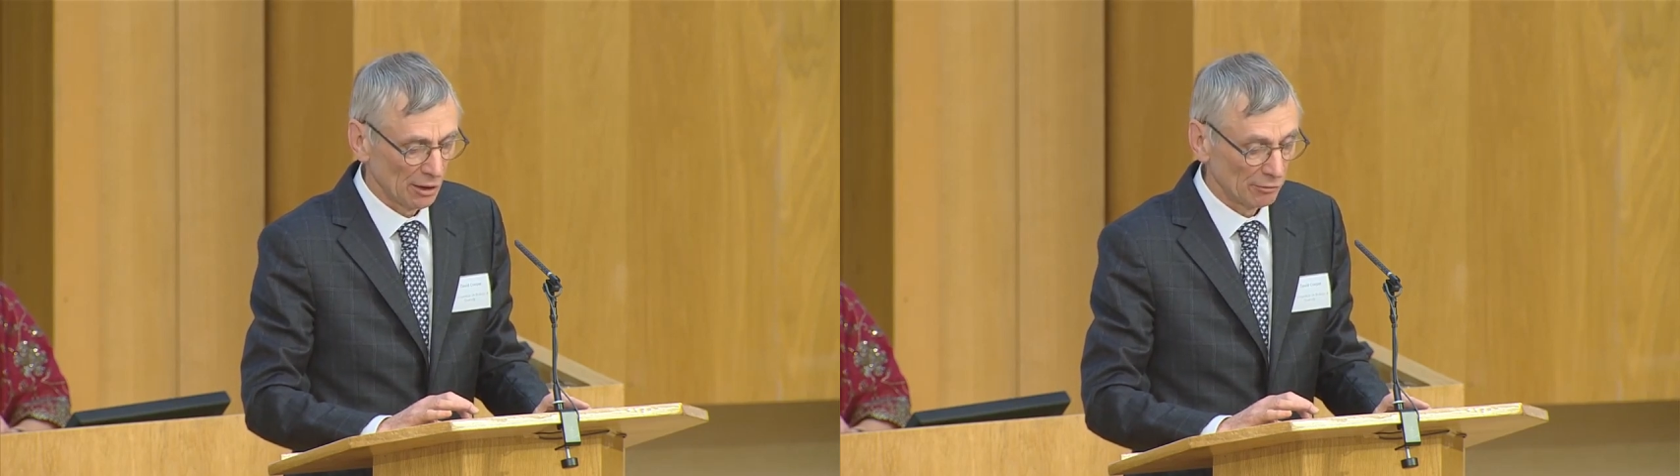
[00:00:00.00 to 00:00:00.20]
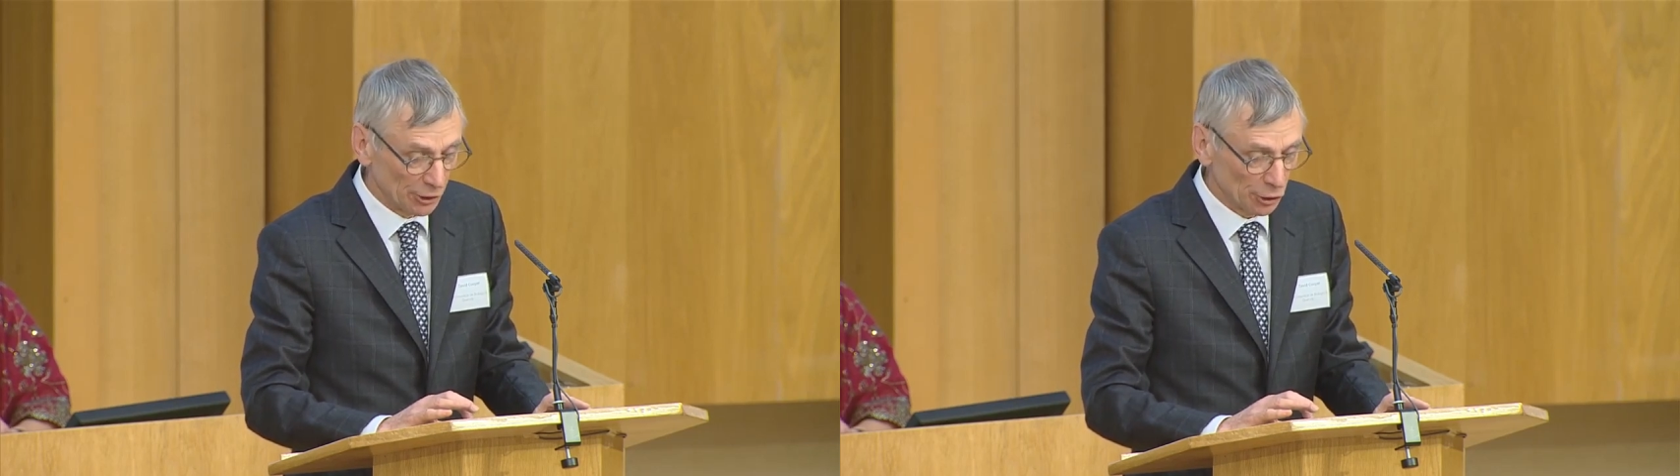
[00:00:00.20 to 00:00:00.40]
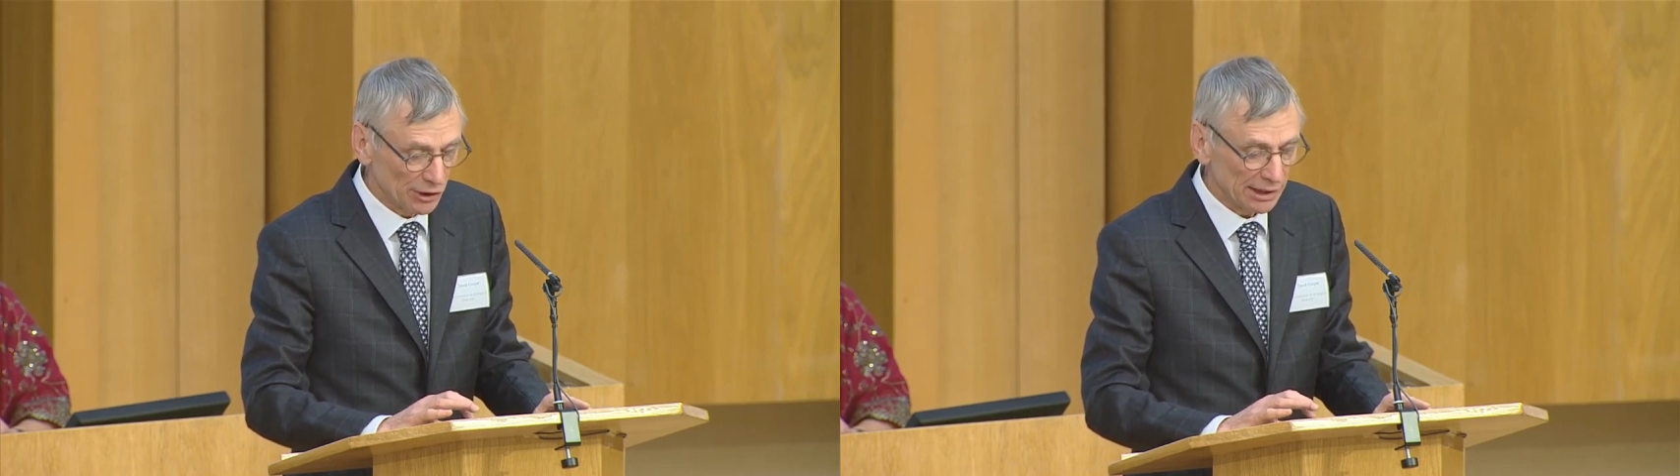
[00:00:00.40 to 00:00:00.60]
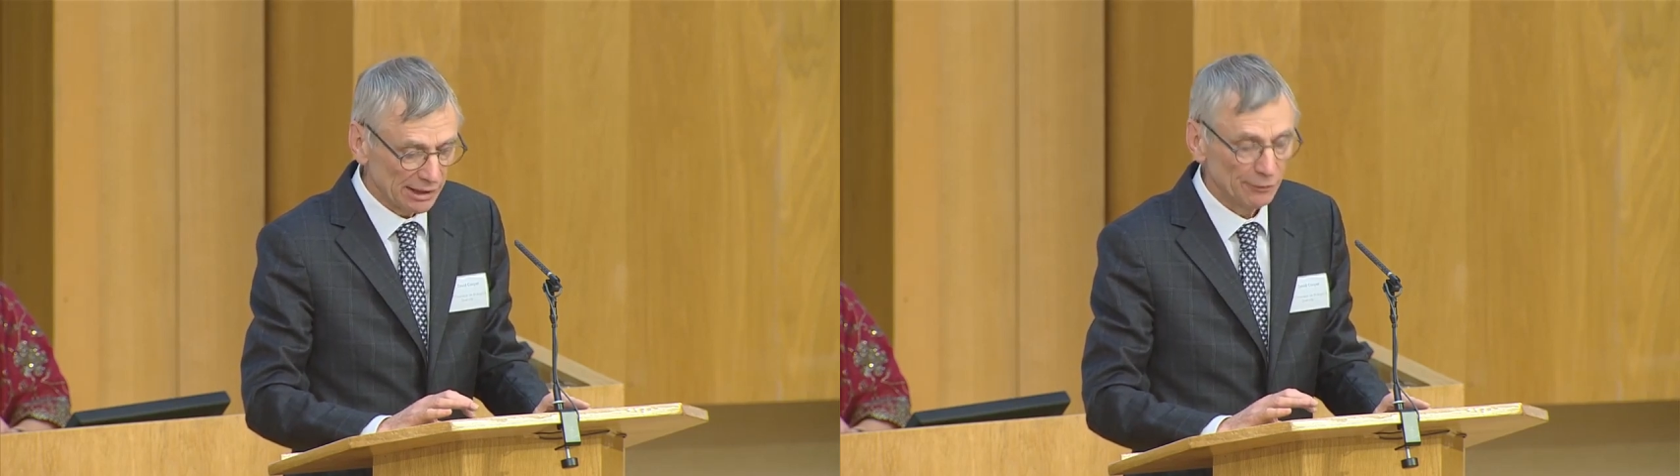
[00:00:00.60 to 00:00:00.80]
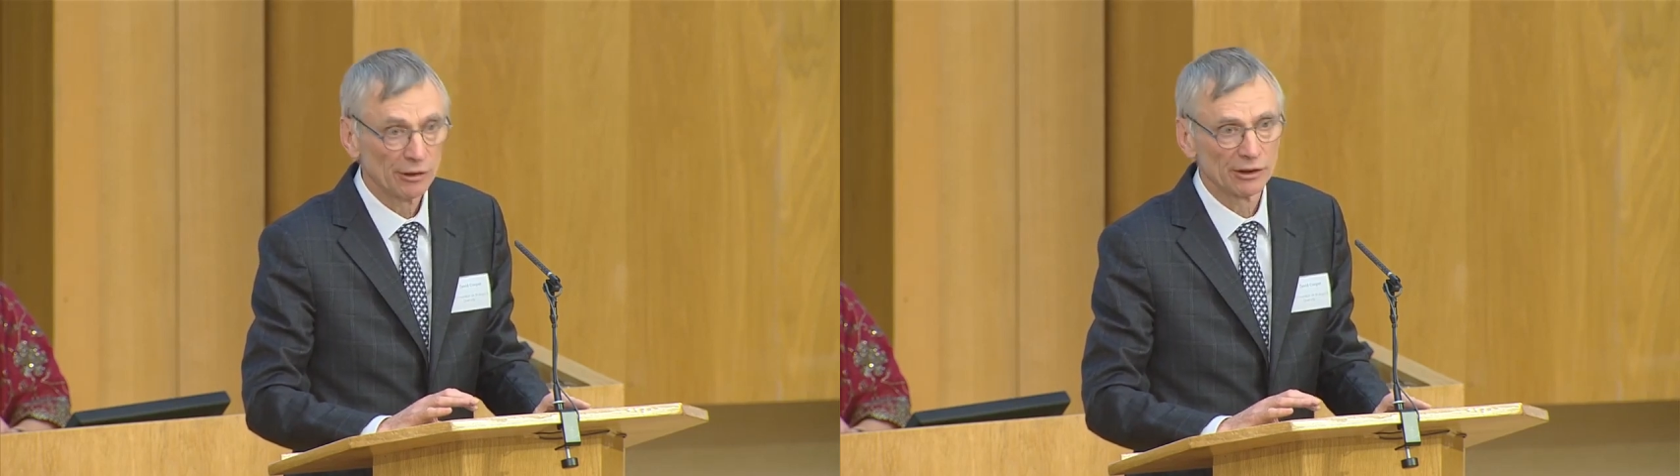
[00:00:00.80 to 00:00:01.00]
Reducing
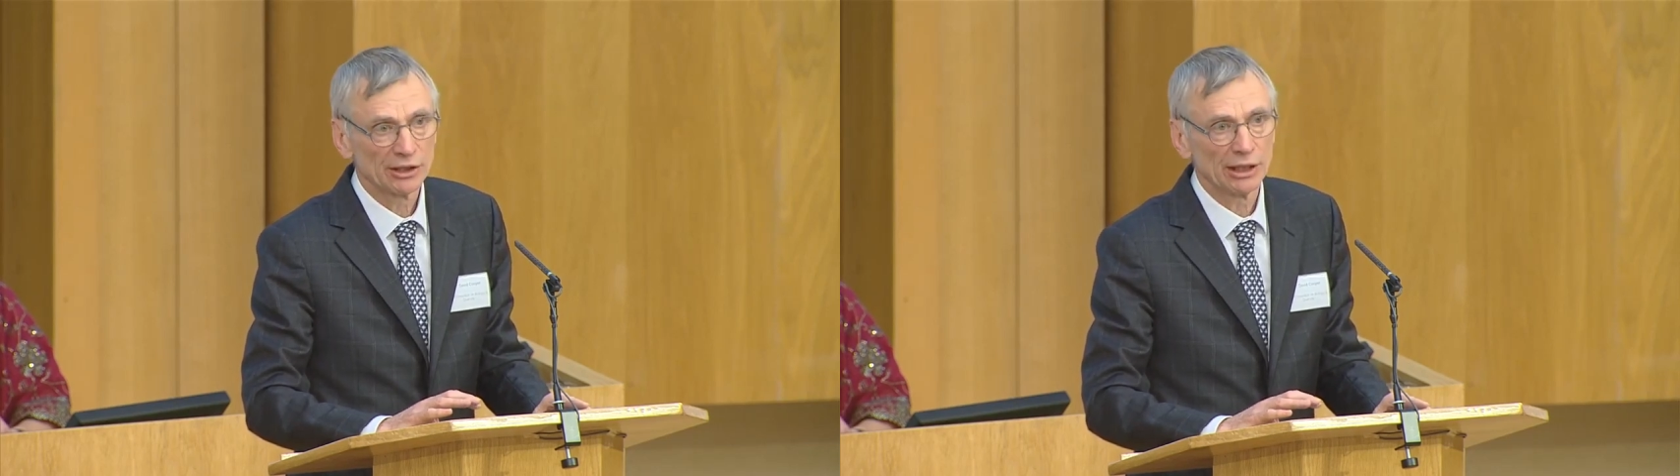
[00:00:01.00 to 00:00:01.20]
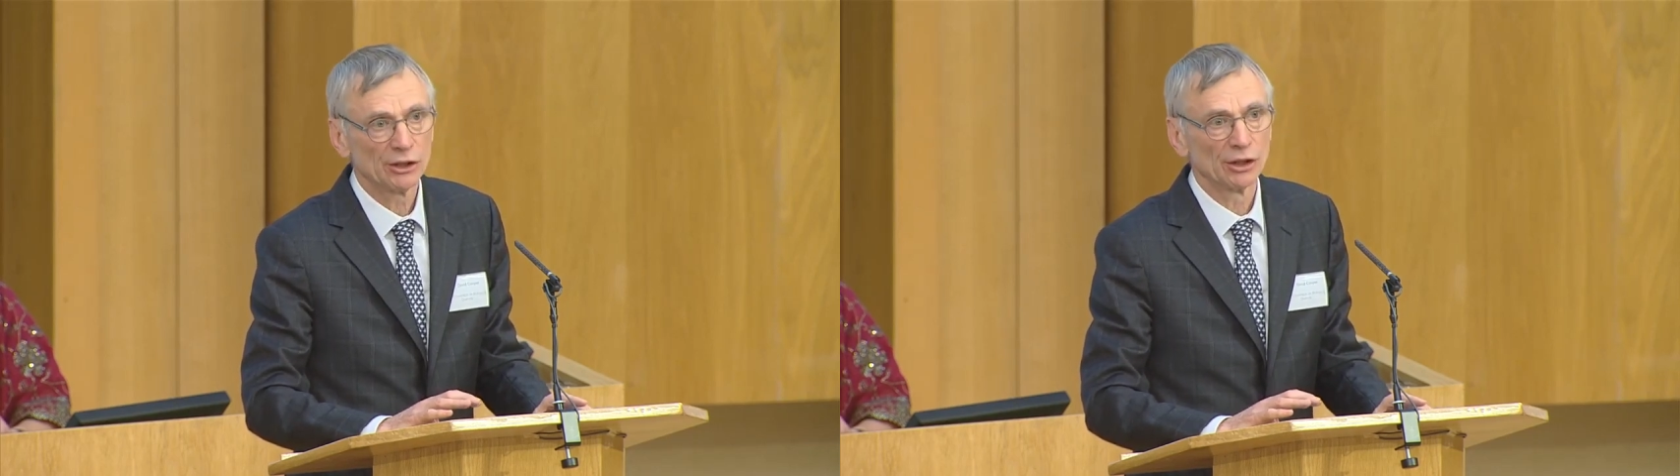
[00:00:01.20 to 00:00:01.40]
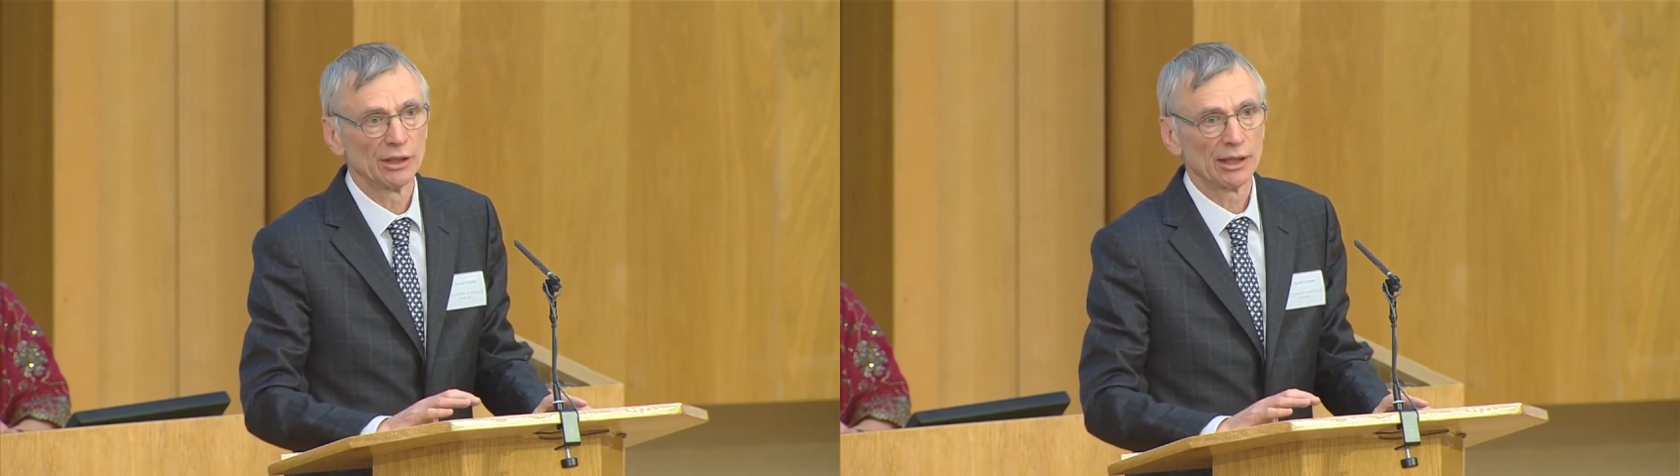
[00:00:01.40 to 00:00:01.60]
deforestation